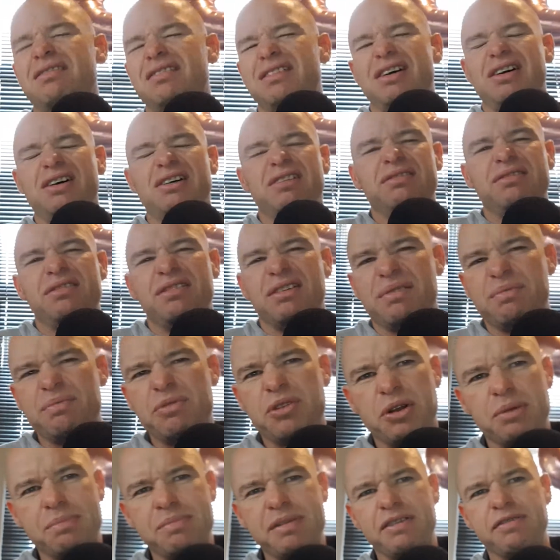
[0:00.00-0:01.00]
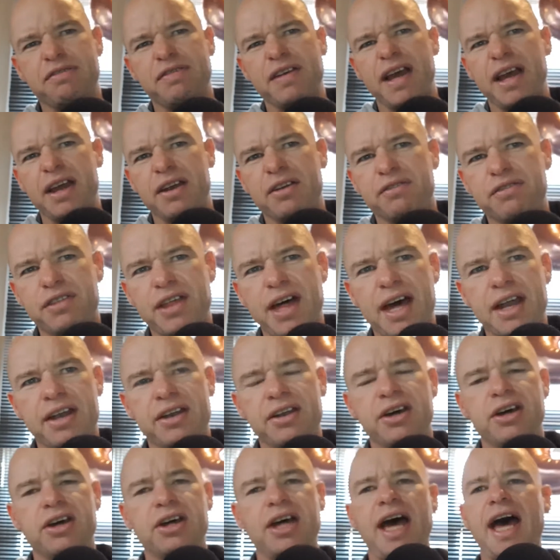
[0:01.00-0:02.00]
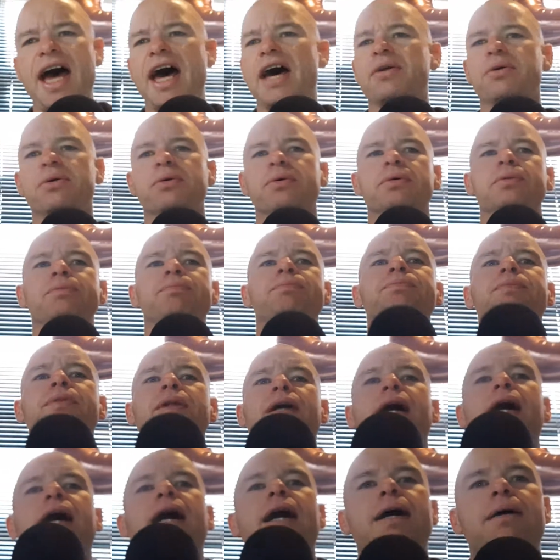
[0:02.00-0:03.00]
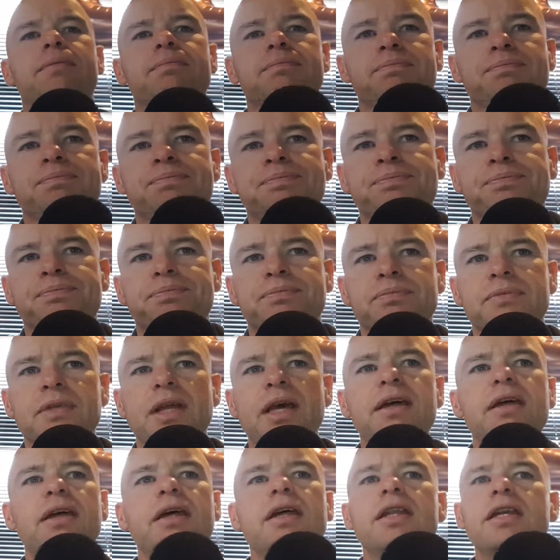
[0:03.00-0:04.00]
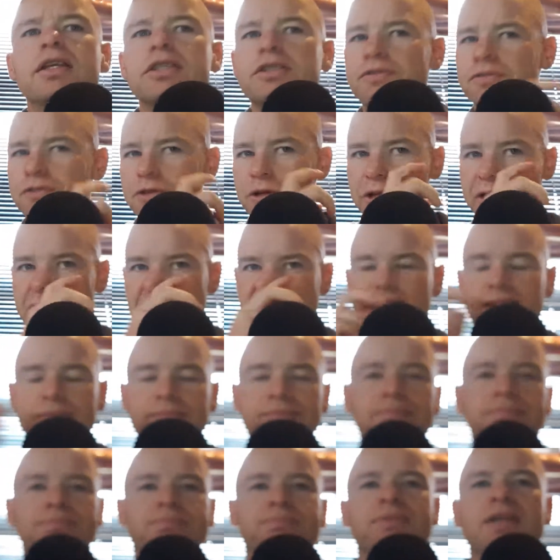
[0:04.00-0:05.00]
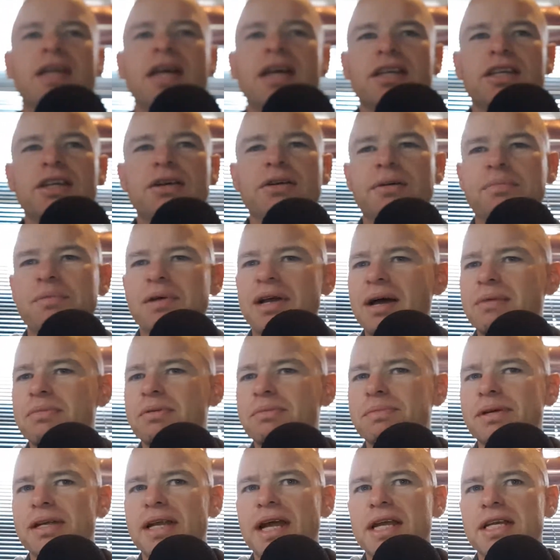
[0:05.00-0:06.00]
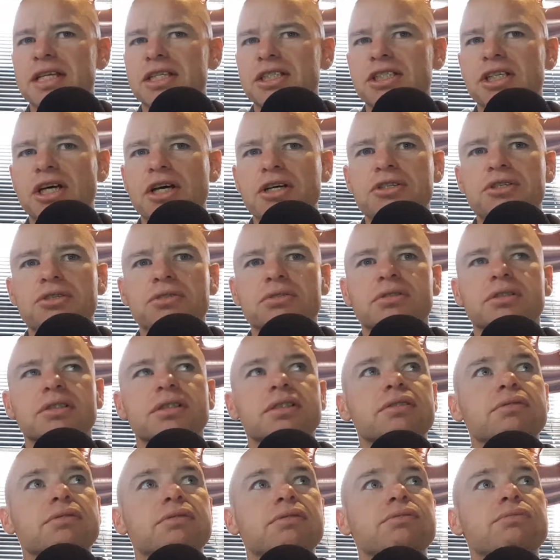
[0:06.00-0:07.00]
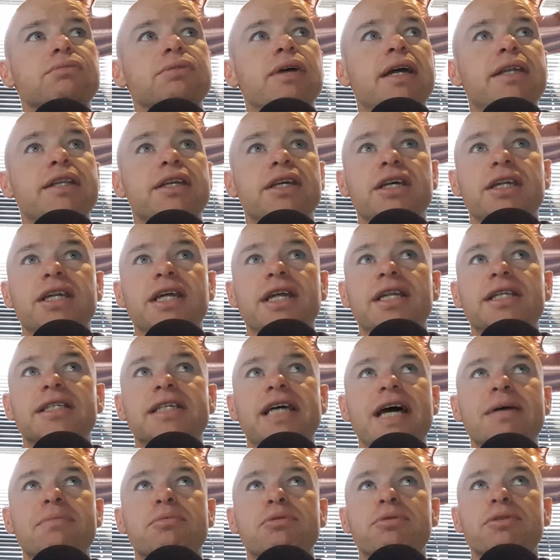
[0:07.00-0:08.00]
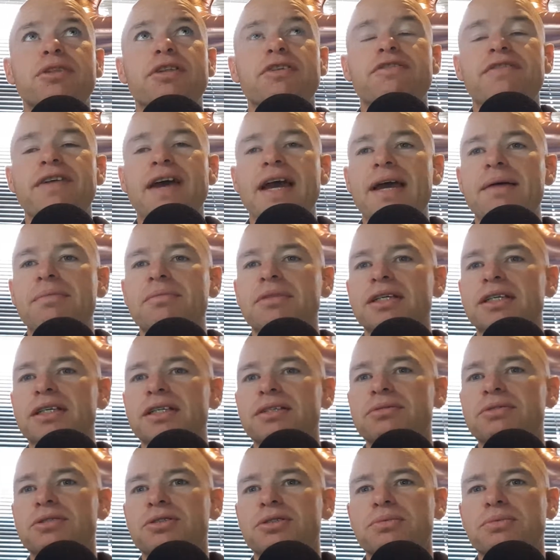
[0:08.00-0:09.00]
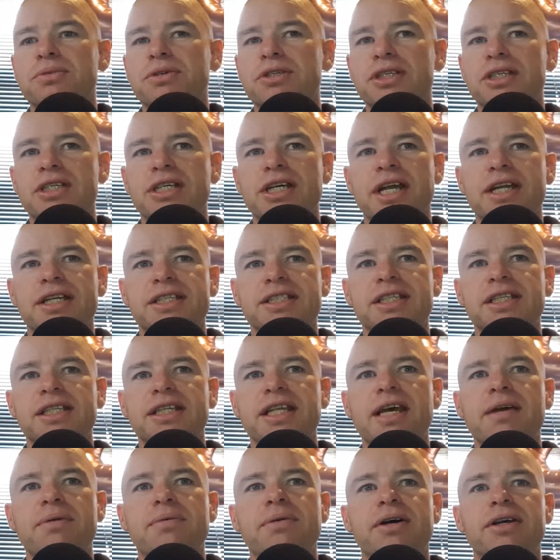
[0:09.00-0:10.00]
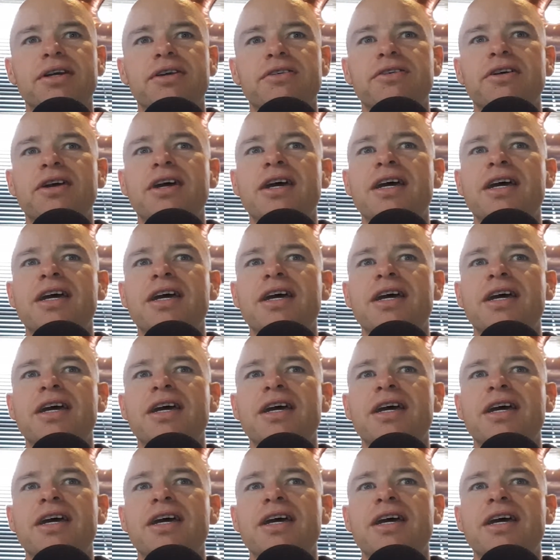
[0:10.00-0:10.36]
I'm not a big fan of that at all. And there's a few things. You become a bit antisocial at your dinner table with the family. You're going to sit there while your